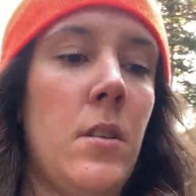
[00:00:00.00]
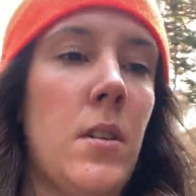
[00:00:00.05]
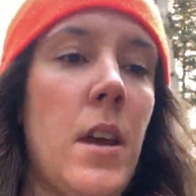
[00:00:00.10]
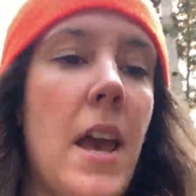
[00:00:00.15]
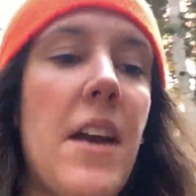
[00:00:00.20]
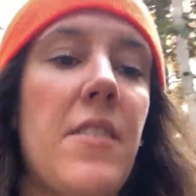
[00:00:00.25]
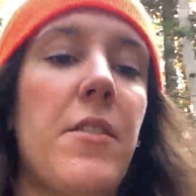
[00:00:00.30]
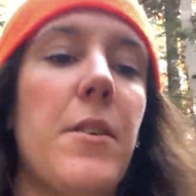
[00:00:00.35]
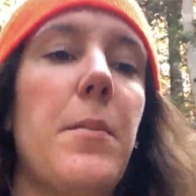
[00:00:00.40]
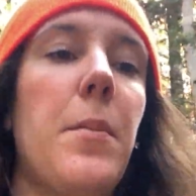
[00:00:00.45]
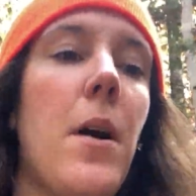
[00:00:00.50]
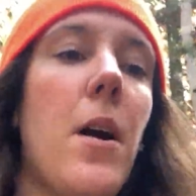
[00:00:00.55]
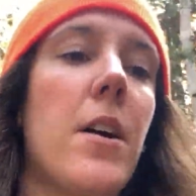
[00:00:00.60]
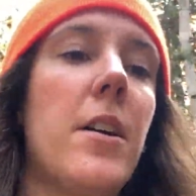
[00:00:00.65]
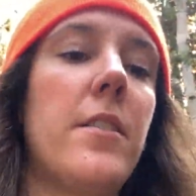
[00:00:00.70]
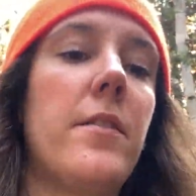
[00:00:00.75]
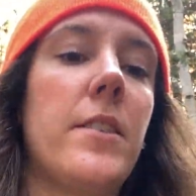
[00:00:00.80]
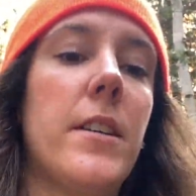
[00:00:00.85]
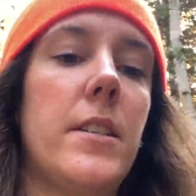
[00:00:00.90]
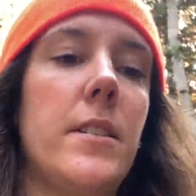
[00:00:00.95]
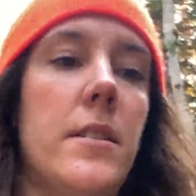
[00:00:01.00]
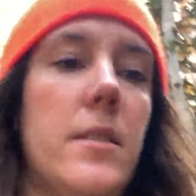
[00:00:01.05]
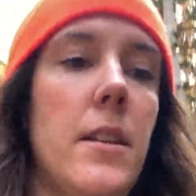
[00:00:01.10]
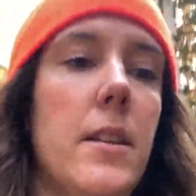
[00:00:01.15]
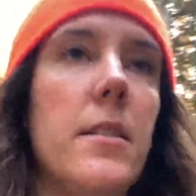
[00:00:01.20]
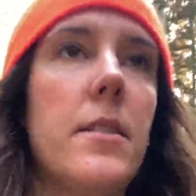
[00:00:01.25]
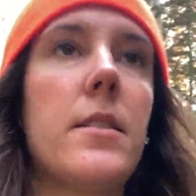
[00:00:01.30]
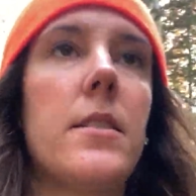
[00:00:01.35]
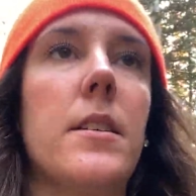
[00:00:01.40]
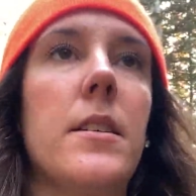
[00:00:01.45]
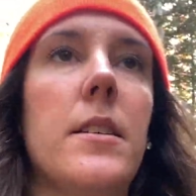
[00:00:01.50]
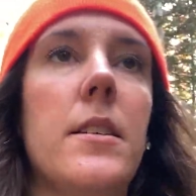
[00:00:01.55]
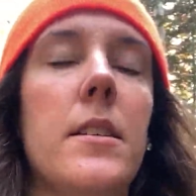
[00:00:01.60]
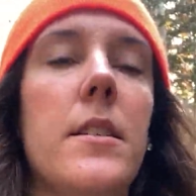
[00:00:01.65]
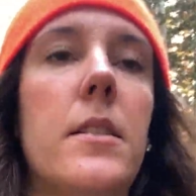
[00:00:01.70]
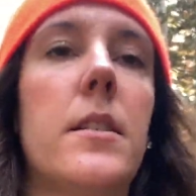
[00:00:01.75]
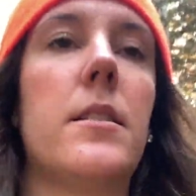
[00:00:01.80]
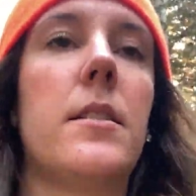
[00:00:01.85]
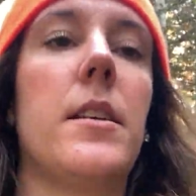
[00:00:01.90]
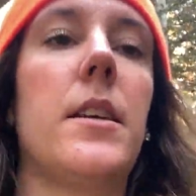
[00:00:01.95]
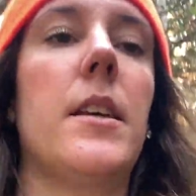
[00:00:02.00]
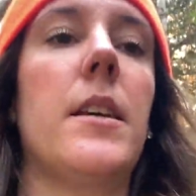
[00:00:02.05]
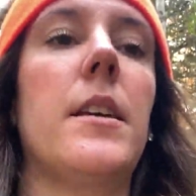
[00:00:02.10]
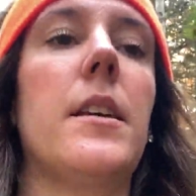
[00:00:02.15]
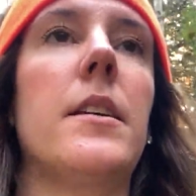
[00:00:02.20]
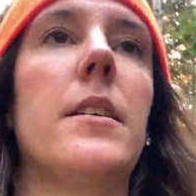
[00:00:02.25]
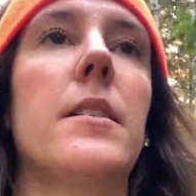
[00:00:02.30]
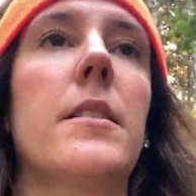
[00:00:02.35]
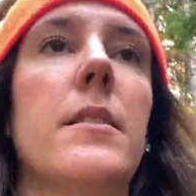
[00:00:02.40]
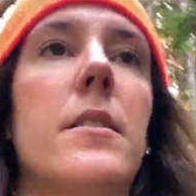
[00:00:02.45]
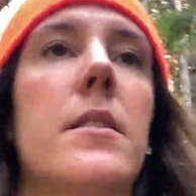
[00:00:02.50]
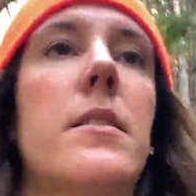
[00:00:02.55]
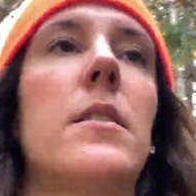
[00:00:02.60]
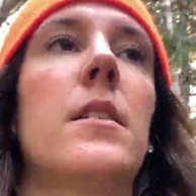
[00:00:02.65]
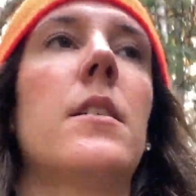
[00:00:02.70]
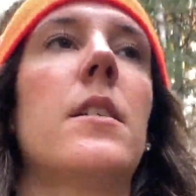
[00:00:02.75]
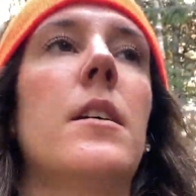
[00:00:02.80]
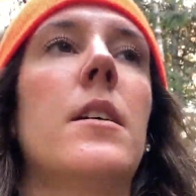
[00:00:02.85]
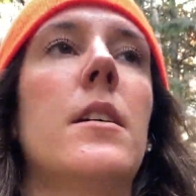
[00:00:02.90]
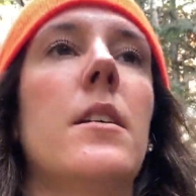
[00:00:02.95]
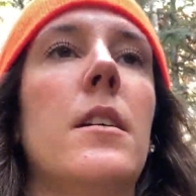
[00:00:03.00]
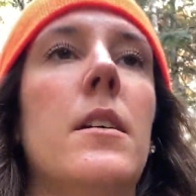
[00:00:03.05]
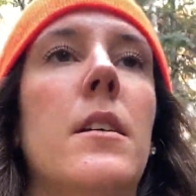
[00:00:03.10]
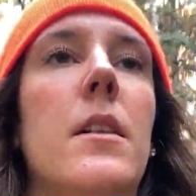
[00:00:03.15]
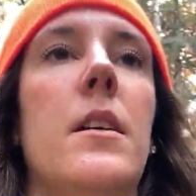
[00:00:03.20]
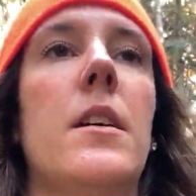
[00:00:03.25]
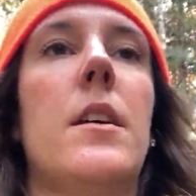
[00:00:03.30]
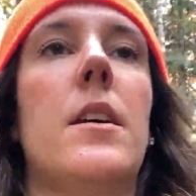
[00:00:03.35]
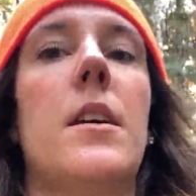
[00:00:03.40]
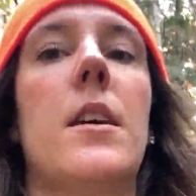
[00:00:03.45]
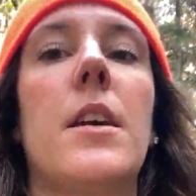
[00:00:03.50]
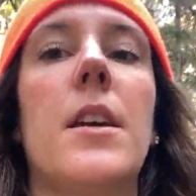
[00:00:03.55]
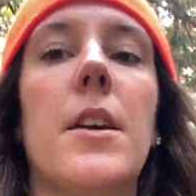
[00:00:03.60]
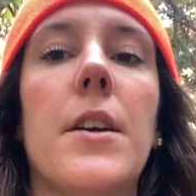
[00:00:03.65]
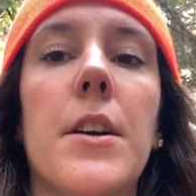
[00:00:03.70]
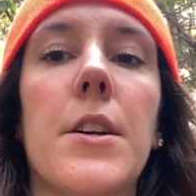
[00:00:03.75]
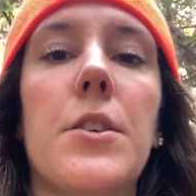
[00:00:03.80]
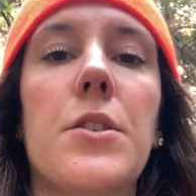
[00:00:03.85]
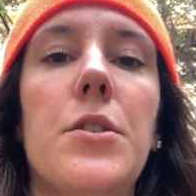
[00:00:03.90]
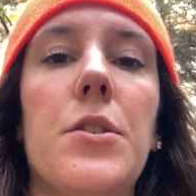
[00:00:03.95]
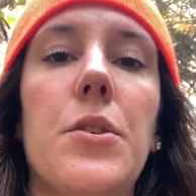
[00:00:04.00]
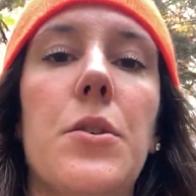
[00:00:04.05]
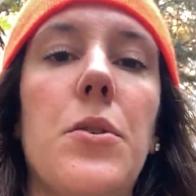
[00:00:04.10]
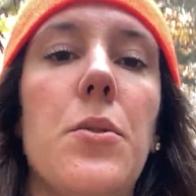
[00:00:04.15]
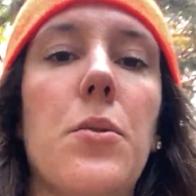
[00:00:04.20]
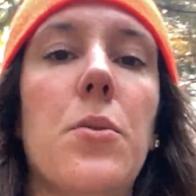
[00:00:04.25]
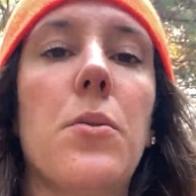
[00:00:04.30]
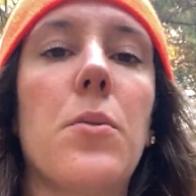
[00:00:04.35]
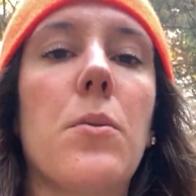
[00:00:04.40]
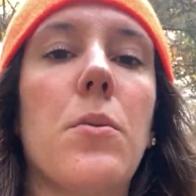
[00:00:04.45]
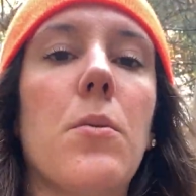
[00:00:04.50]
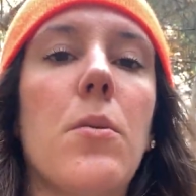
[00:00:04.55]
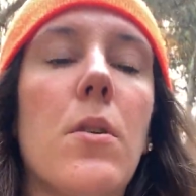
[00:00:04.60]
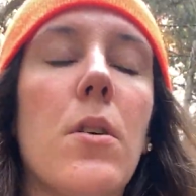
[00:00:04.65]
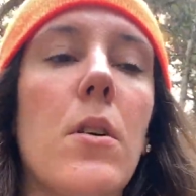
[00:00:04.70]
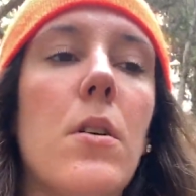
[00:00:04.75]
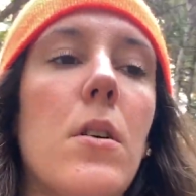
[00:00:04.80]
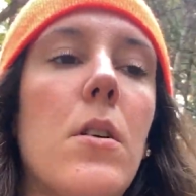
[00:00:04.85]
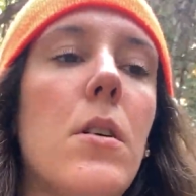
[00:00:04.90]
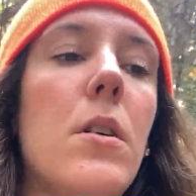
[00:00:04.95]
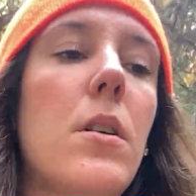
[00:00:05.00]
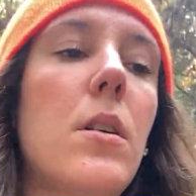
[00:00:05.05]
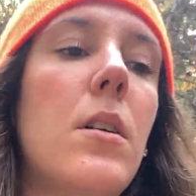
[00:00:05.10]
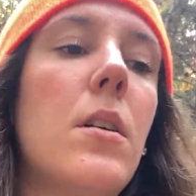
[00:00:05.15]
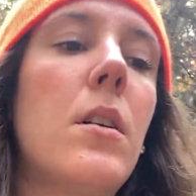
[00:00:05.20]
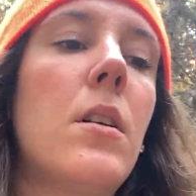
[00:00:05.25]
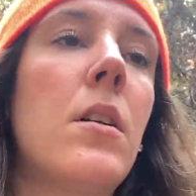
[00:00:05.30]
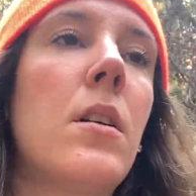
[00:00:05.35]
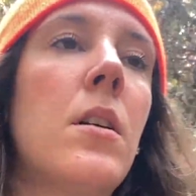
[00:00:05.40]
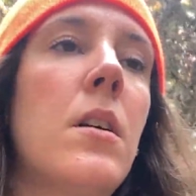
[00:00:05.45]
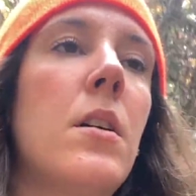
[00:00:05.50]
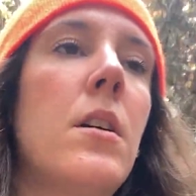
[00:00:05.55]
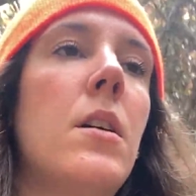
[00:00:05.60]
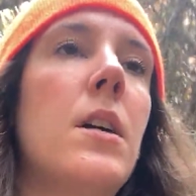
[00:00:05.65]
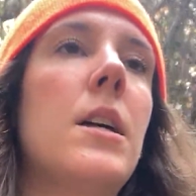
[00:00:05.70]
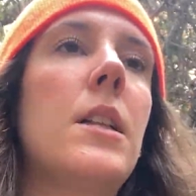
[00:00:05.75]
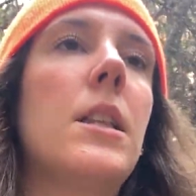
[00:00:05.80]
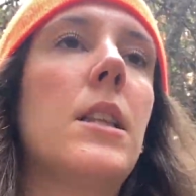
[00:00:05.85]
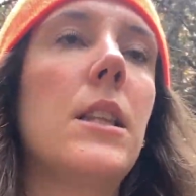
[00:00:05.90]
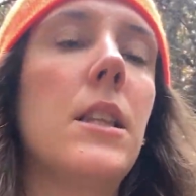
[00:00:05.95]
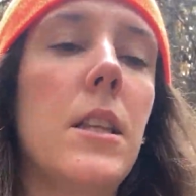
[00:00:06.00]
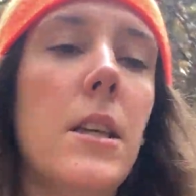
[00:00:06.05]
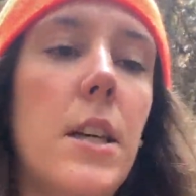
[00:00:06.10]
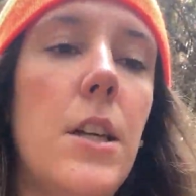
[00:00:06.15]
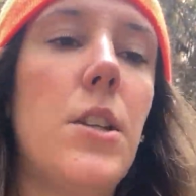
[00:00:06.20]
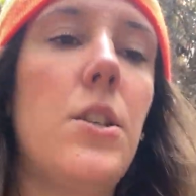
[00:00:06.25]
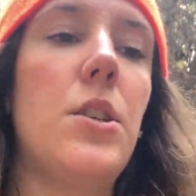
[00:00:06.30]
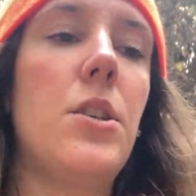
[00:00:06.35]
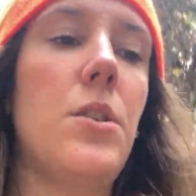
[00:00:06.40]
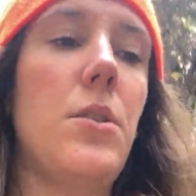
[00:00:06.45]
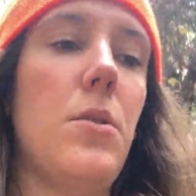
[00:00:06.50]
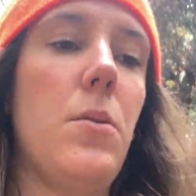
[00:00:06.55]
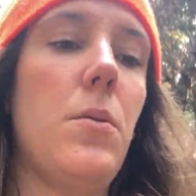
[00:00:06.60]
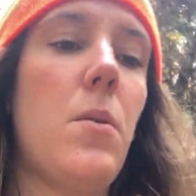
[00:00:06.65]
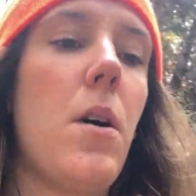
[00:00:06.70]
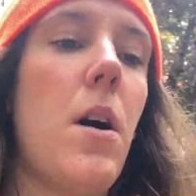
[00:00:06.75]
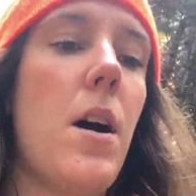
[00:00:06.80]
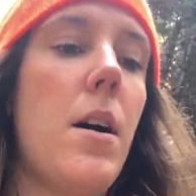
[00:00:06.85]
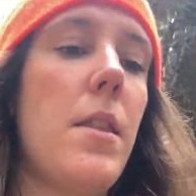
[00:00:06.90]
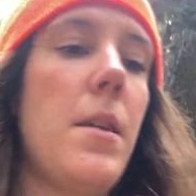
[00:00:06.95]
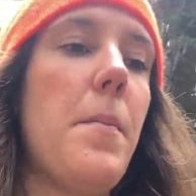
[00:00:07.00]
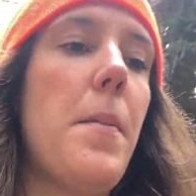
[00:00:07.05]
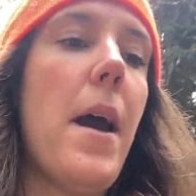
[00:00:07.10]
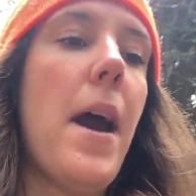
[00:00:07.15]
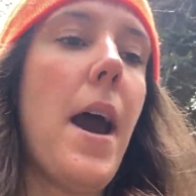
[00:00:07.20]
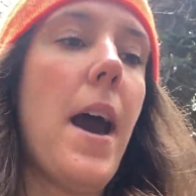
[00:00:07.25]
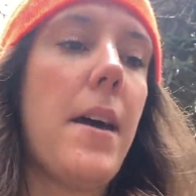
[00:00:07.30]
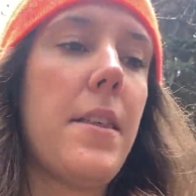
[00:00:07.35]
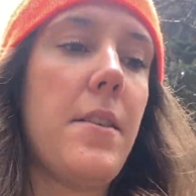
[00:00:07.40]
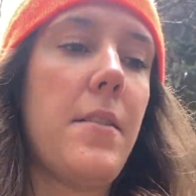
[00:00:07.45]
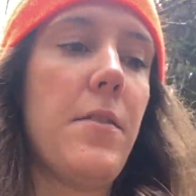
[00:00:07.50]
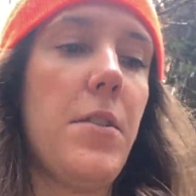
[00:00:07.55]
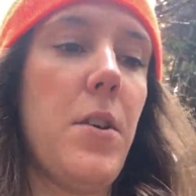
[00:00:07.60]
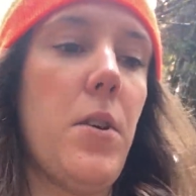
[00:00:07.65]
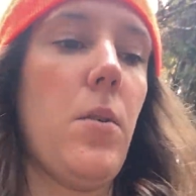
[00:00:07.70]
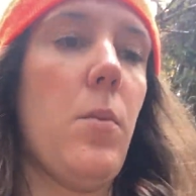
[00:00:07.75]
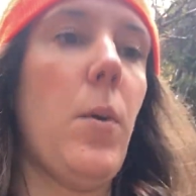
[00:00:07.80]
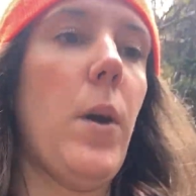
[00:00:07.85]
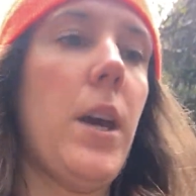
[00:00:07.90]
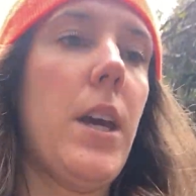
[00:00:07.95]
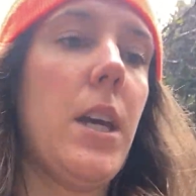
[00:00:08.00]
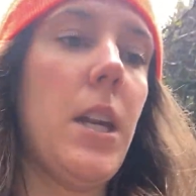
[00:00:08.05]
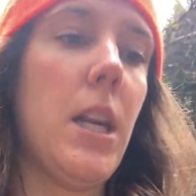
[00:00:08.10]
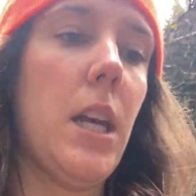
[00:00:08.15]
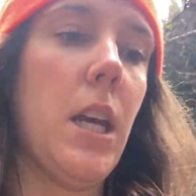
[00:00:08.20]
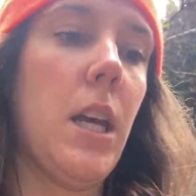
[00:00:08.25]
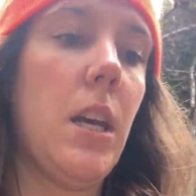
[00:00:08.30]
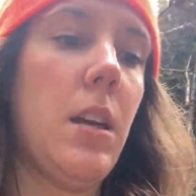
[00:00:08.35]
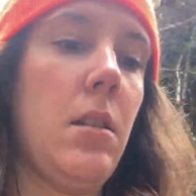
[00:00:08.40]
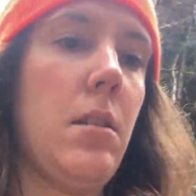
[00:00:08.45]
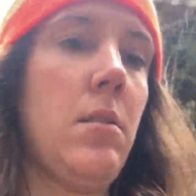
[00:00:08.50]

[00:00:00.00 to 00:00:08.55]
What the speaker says: Every part of existence is here to lead you on the path of your awakening,